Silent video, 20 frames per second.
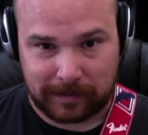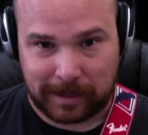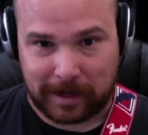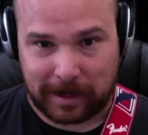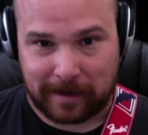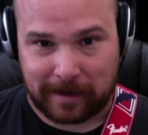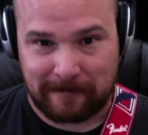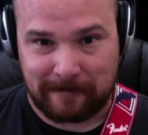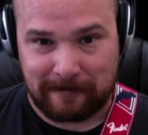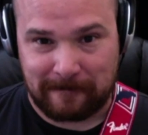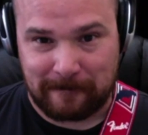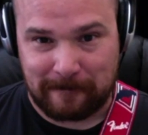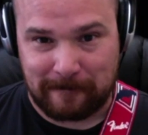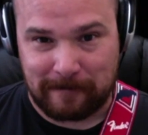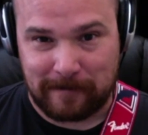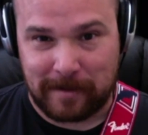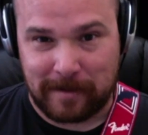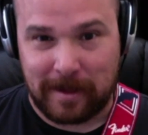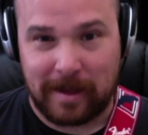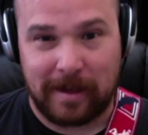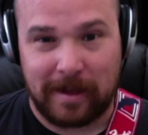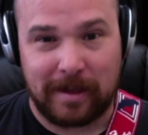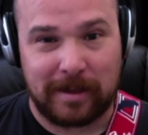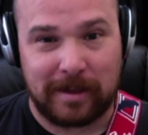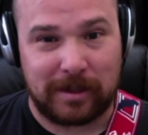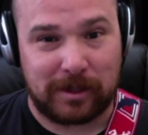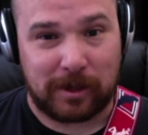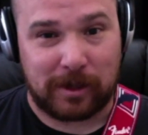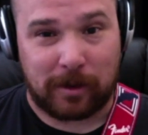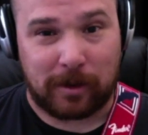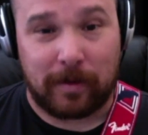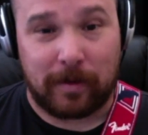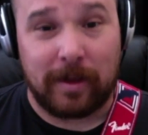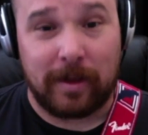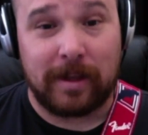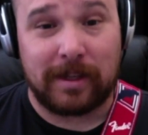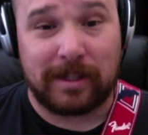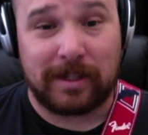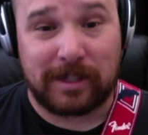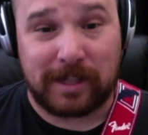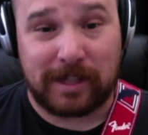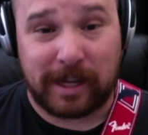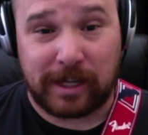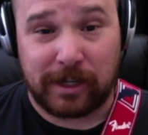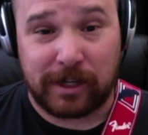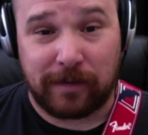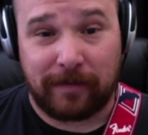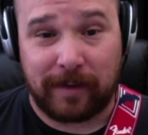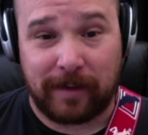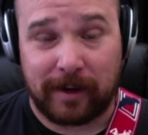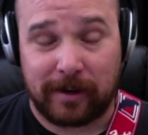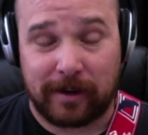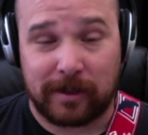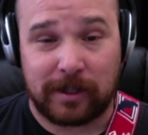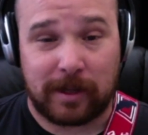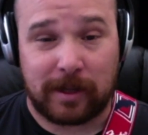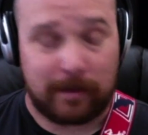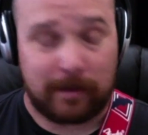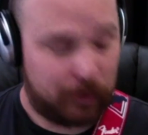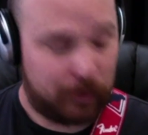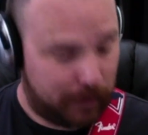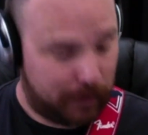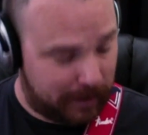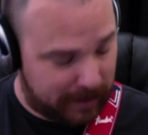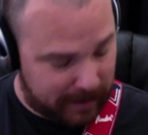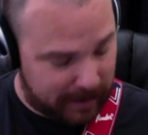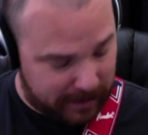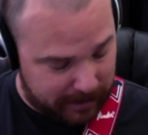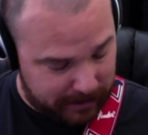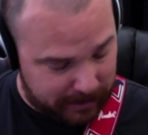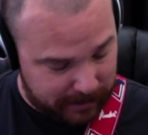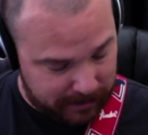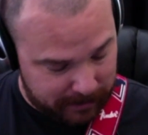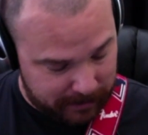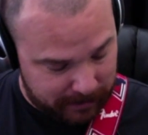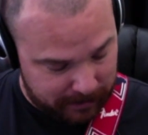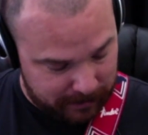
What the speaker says: Okay? So, set your fingers up. Doing this,